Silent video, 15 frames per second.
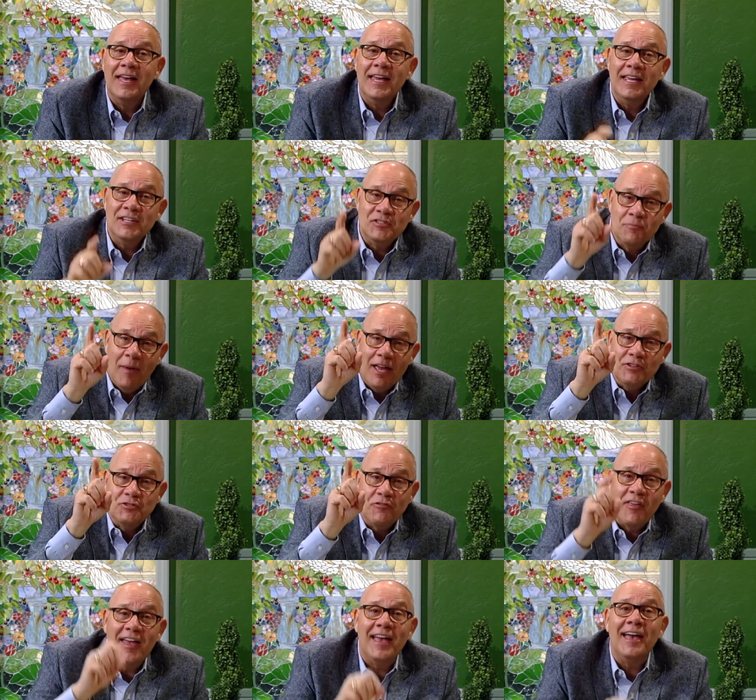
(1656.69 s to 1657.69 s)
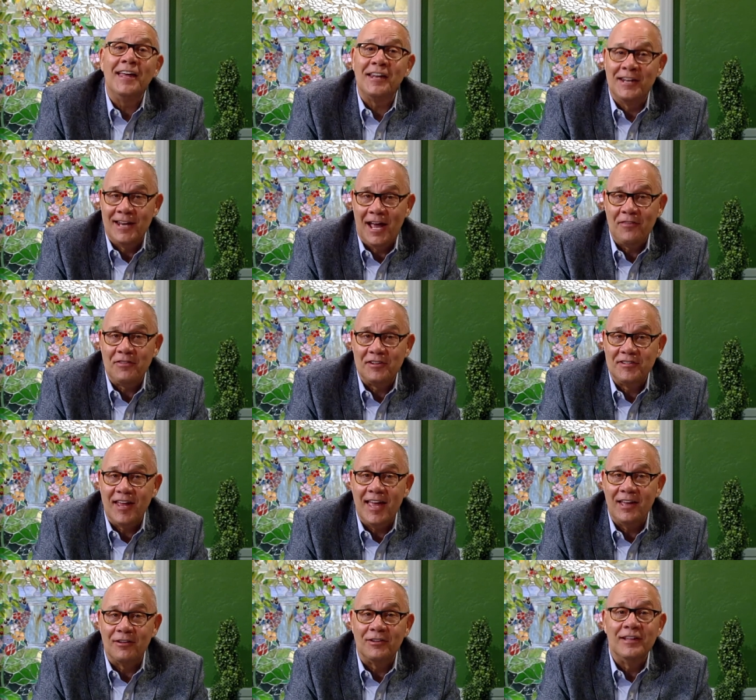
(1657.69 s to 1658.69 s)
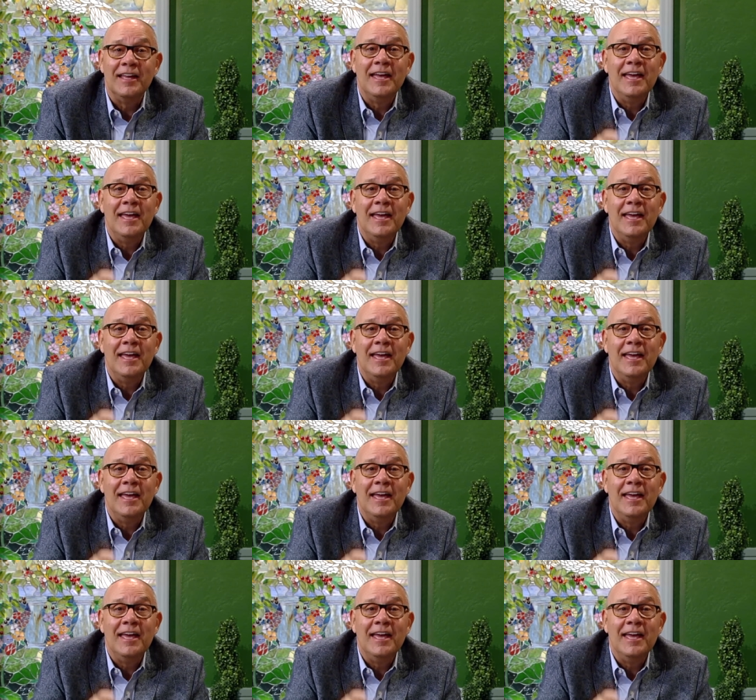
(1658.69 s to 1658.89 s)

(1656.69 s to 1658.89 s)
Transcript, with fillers: He's made you the head and not the tail.